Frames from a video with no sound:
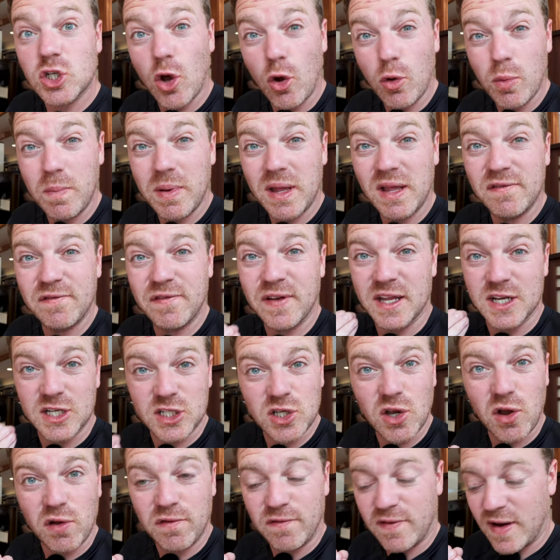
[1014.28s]
so beefy and
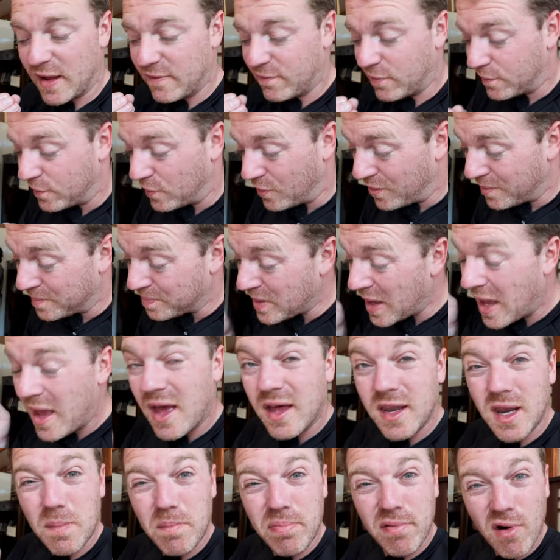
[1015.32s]
so flavorful.
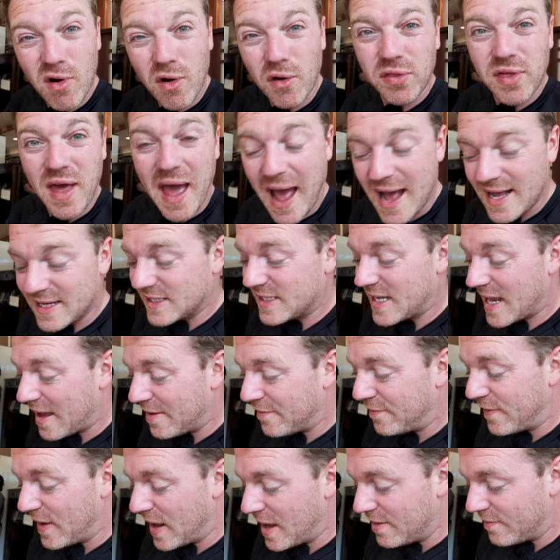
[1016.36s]
The broth has
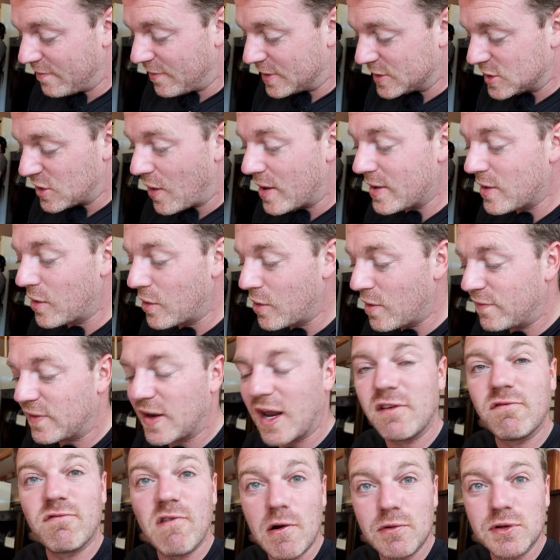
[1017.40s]
that flavor, so I don't know if
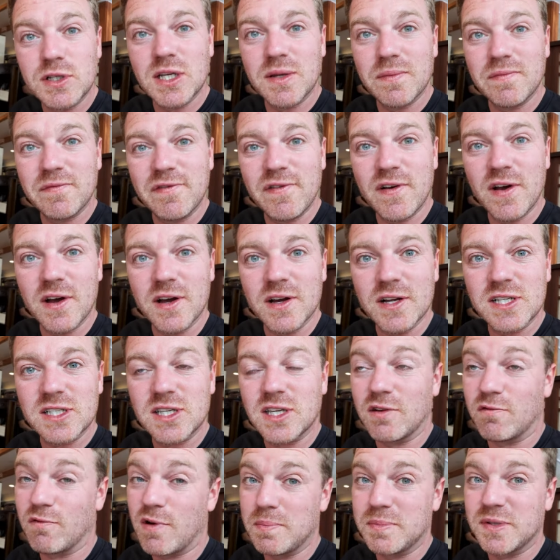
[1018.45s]
they roast them
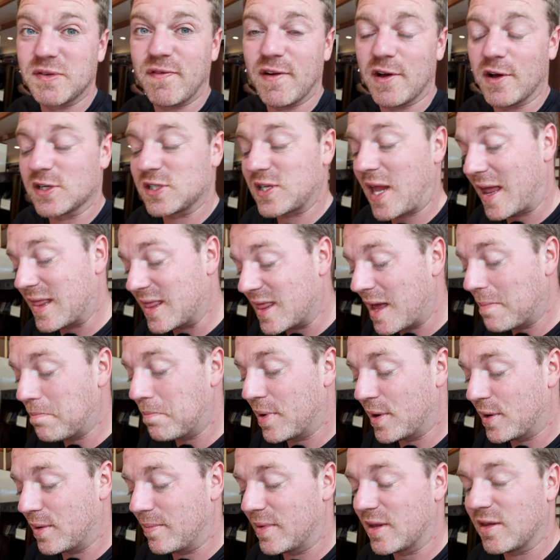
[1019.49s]
first, the ribs first, and then
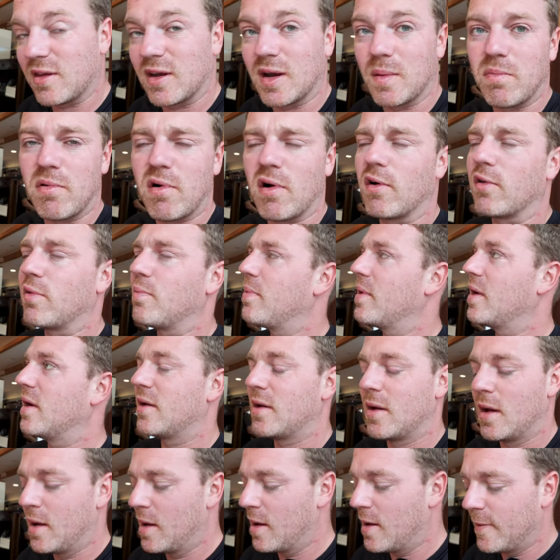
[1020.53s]
put them into the broth, but
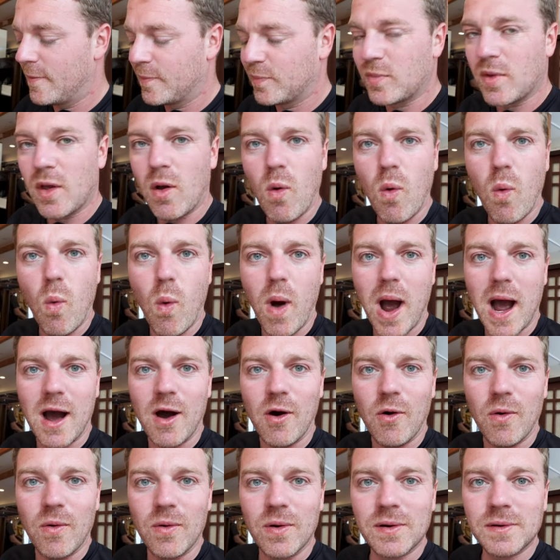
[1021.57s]

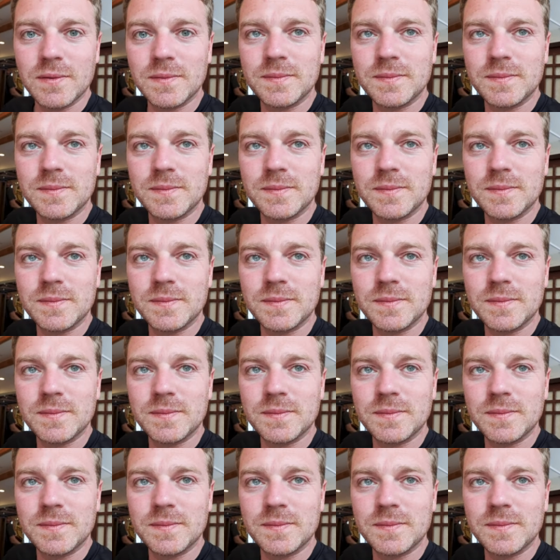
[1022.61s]
wow.